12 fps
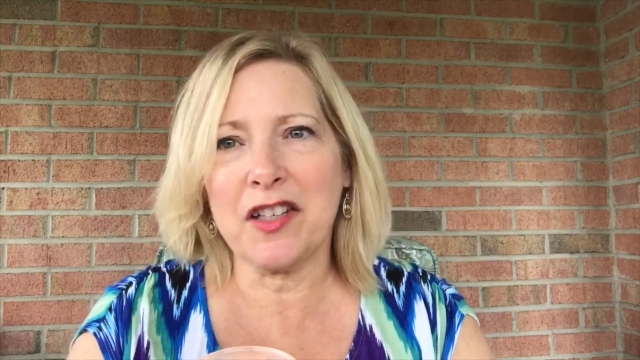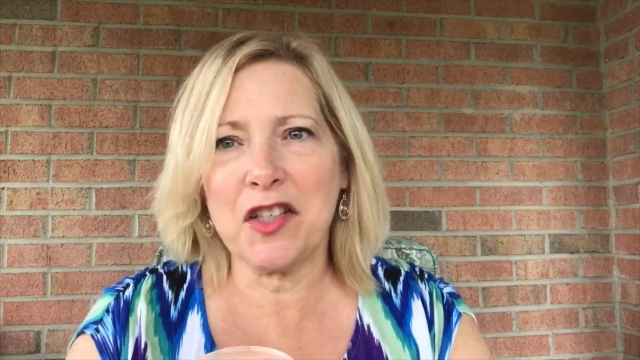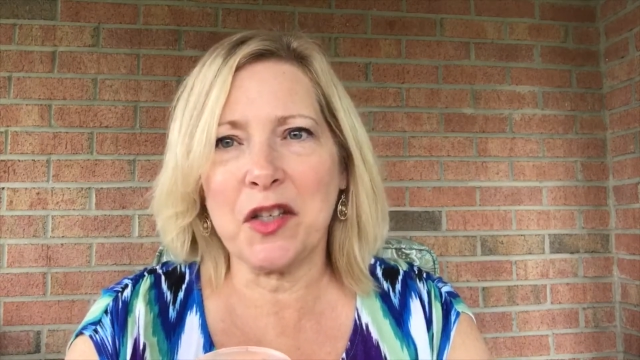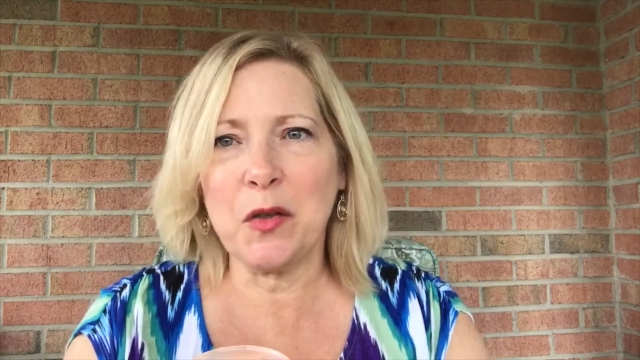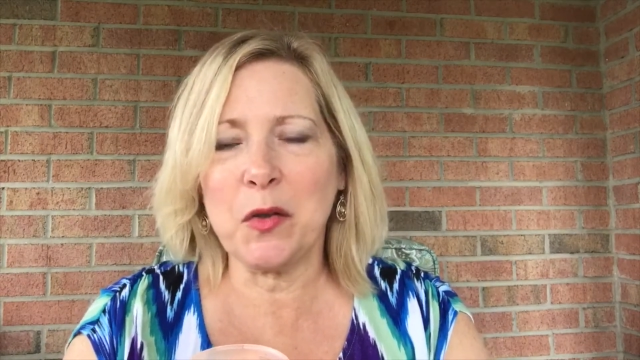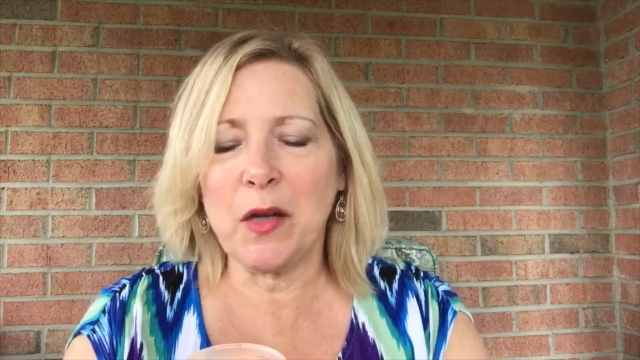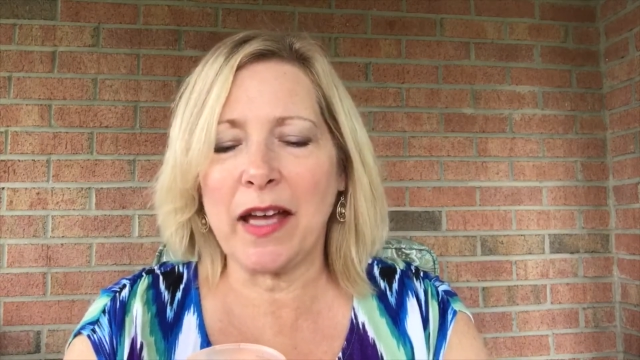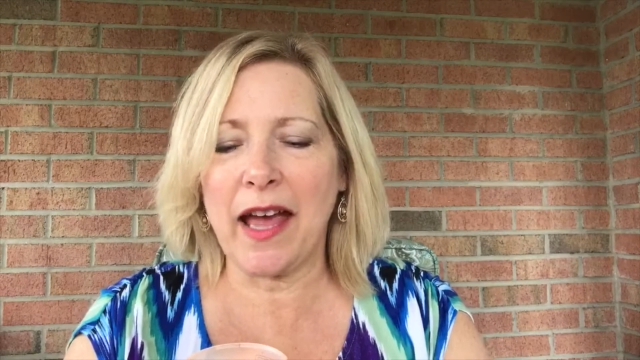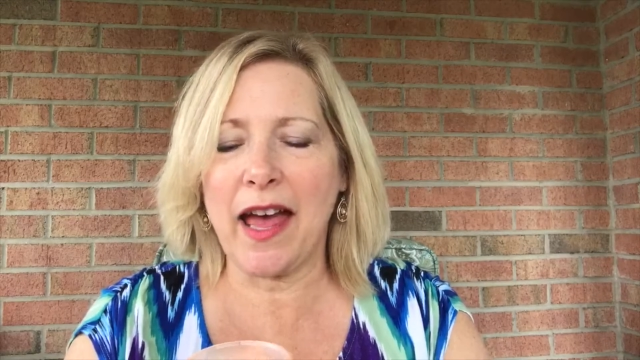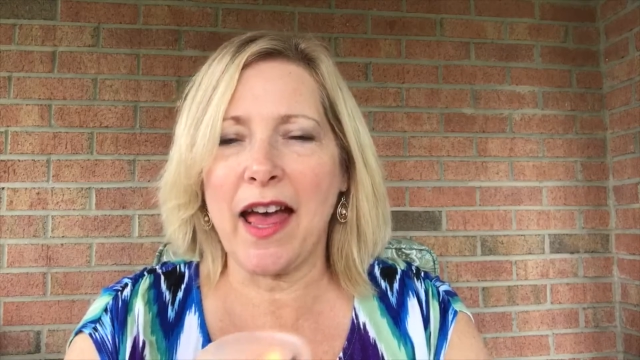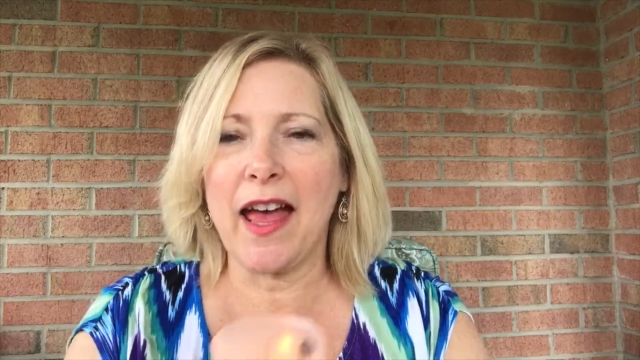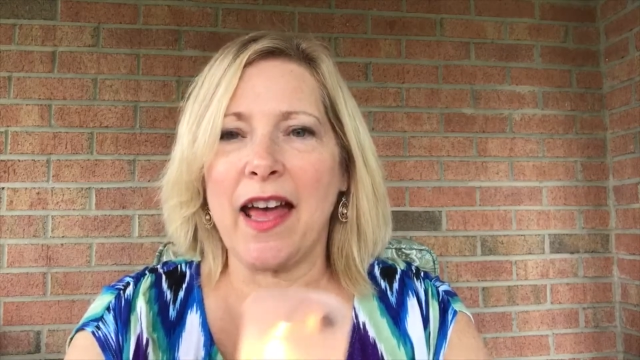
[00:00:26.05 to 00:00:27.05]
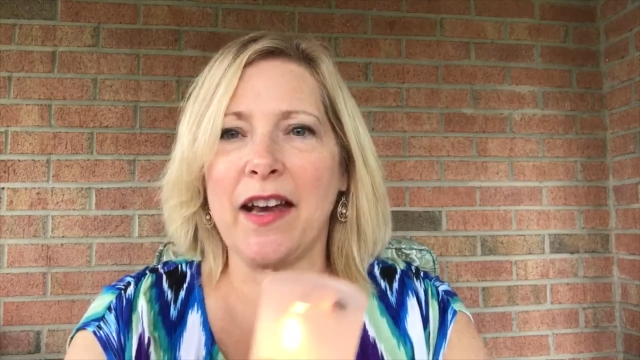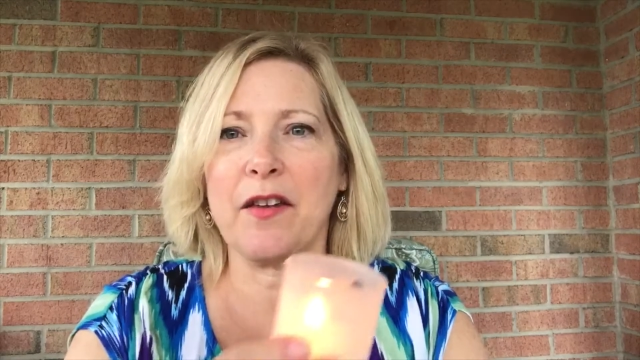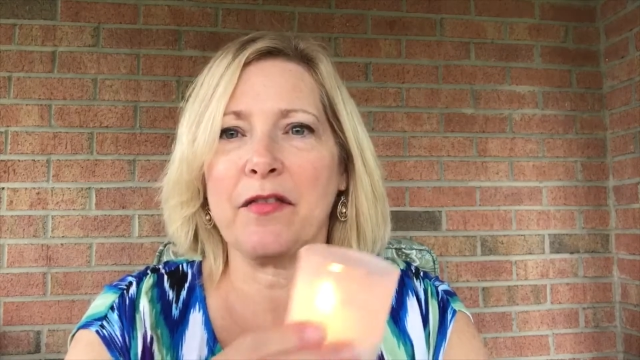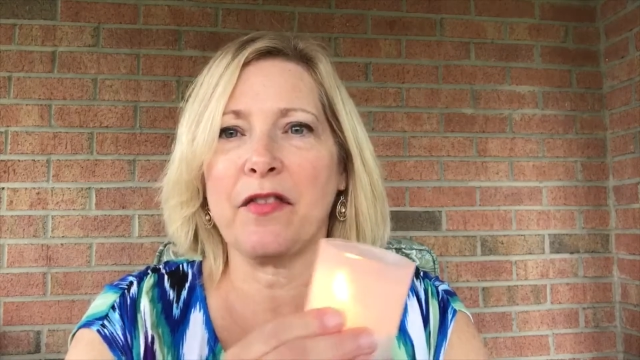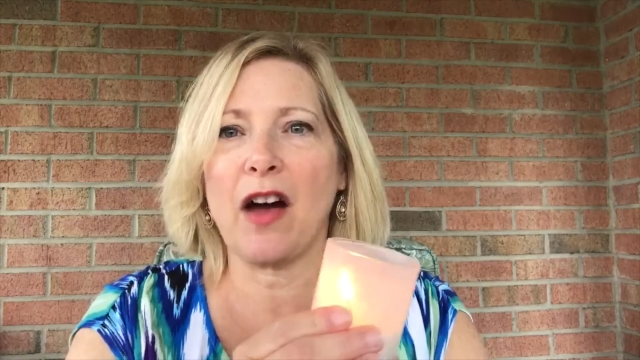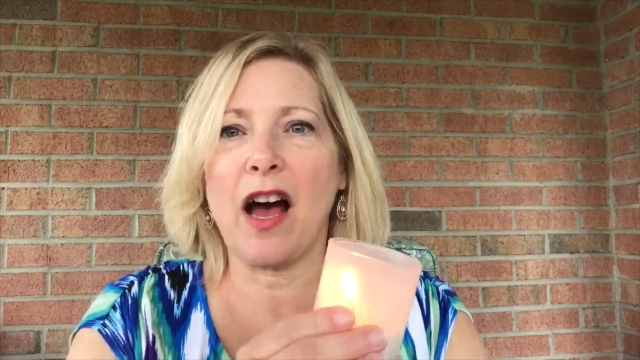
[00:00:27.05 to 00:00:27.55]
to get
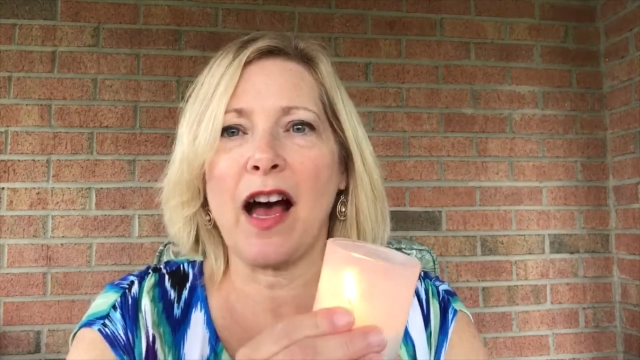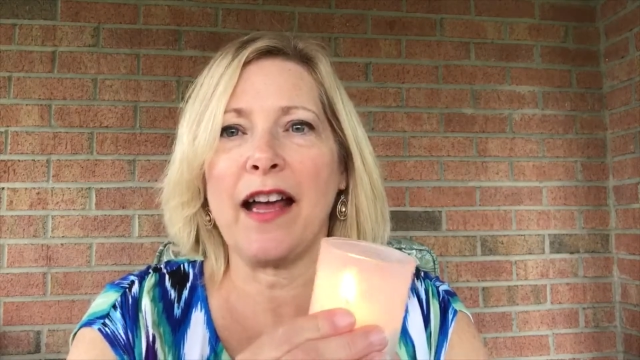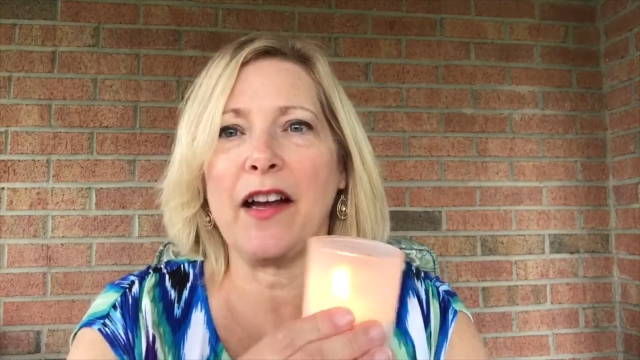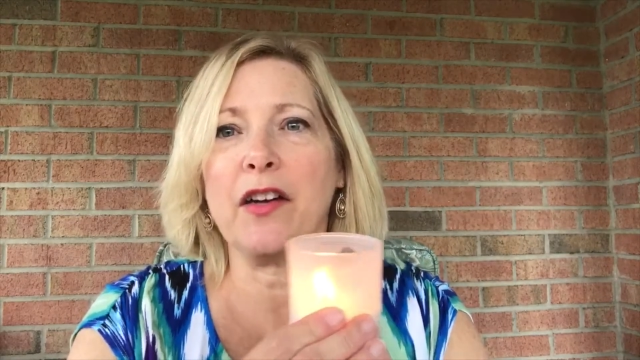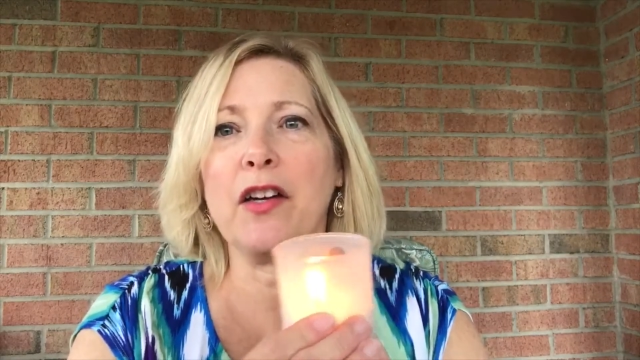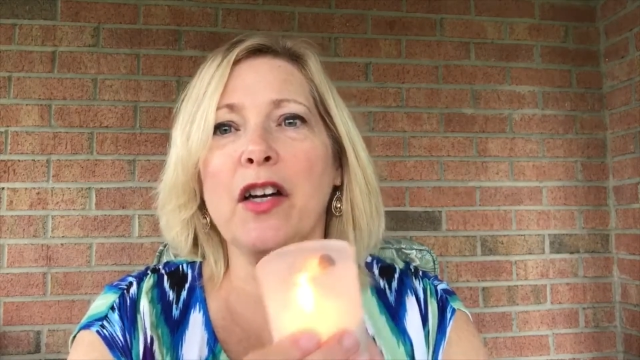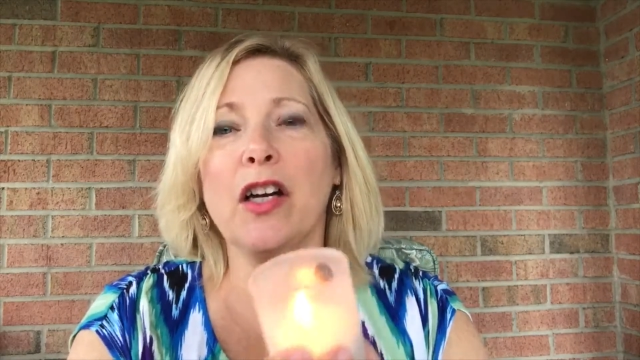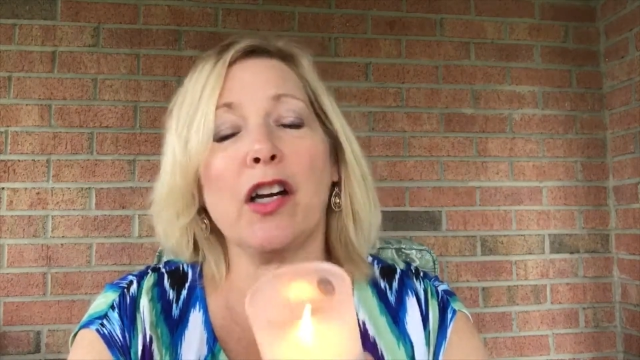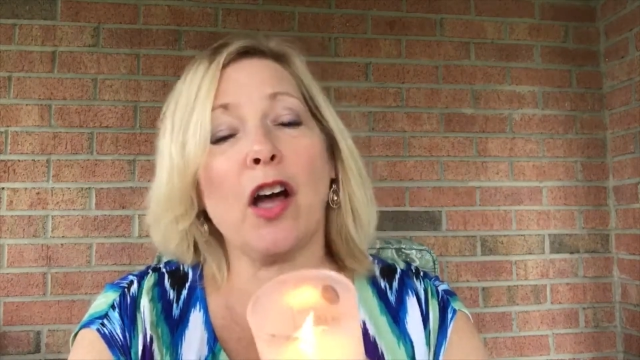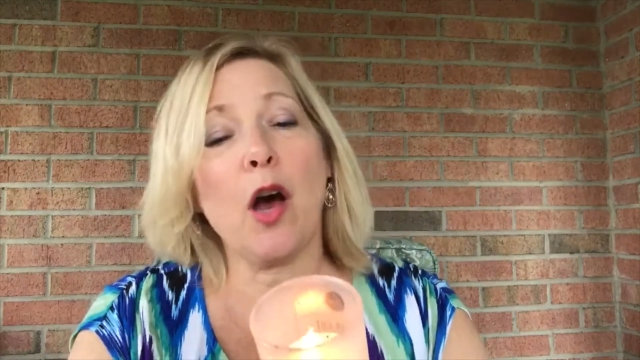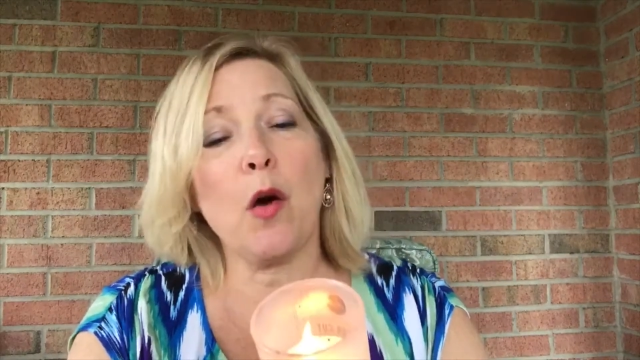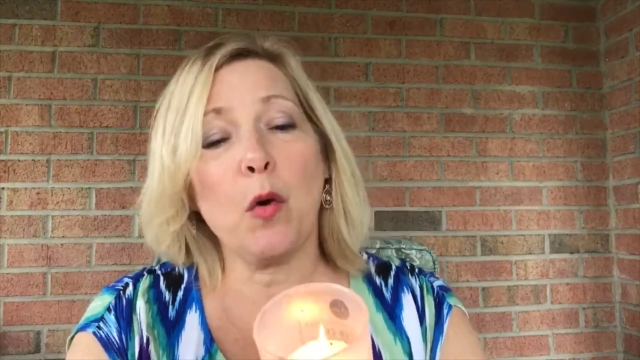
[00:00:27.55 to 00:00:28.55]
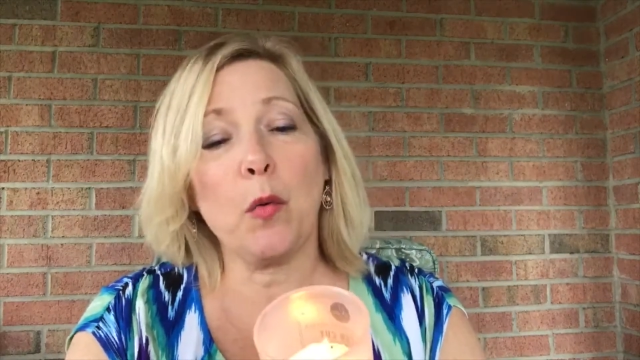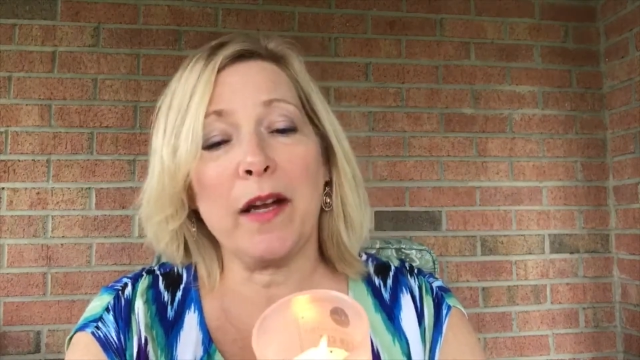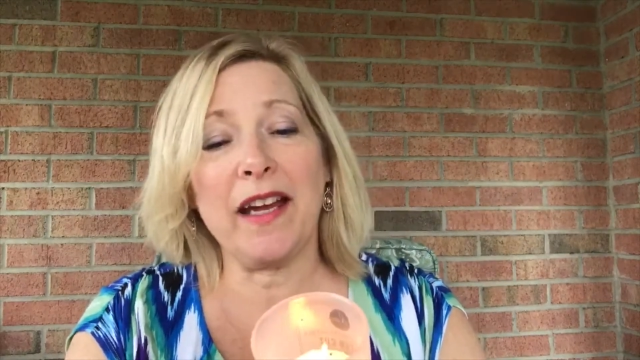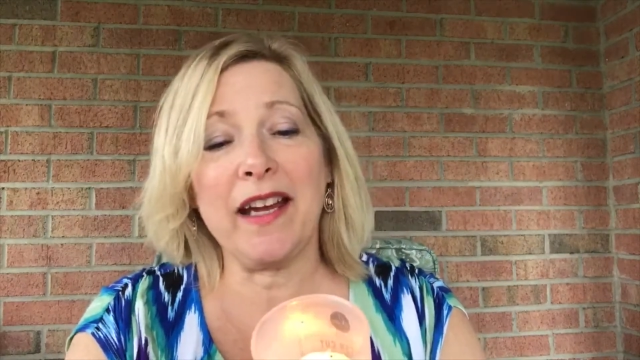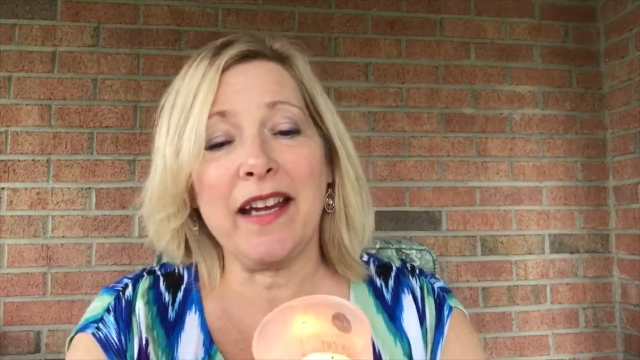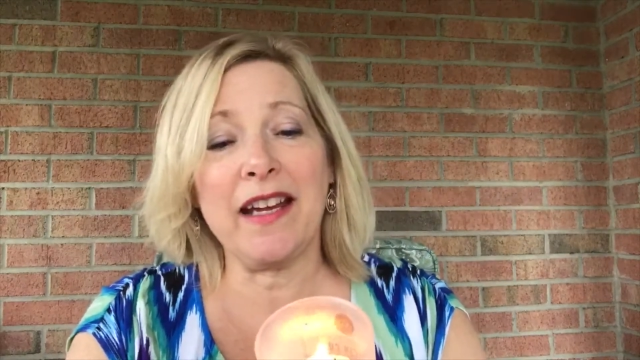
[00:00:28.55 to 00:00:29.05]
a fire
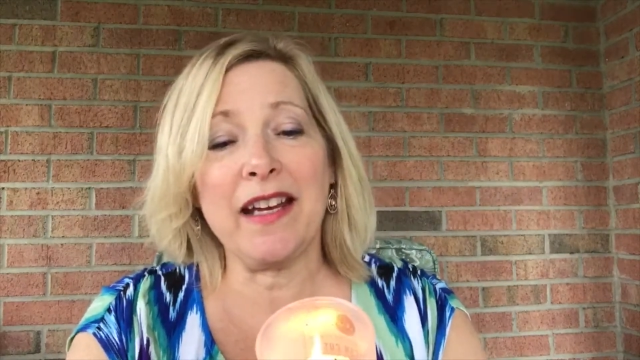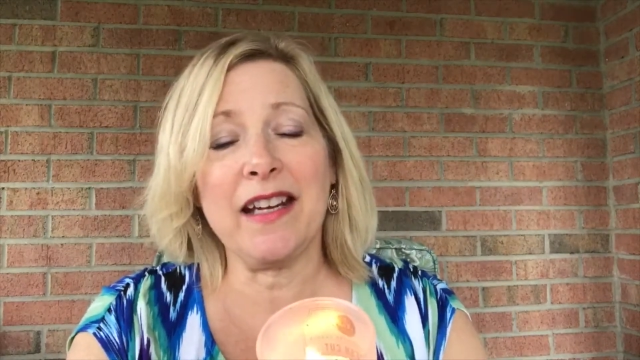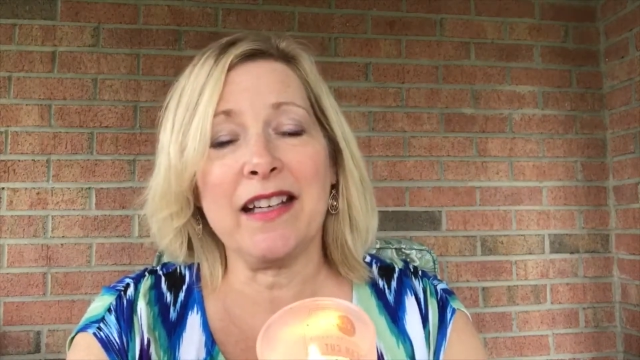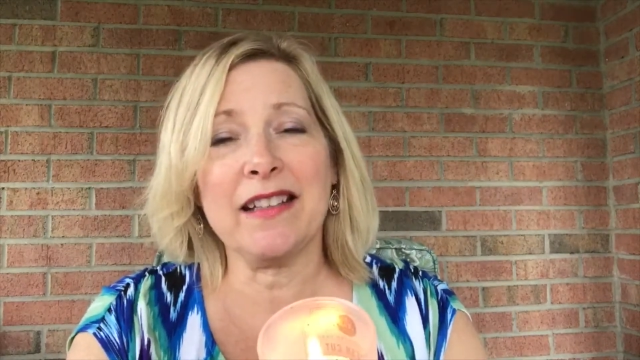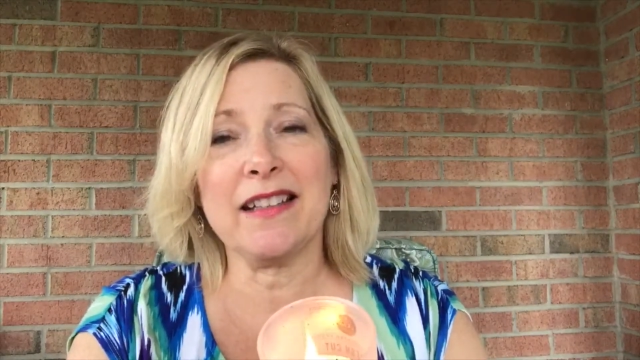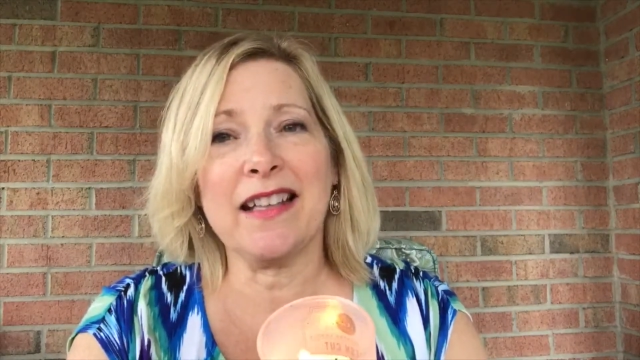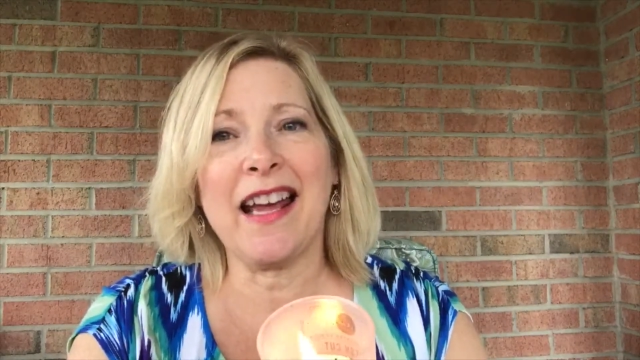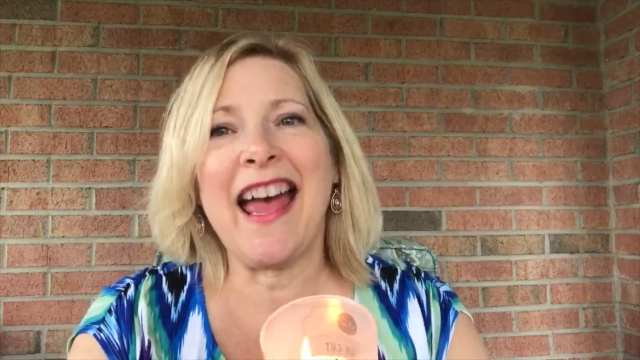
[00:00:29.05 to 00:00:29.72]
going,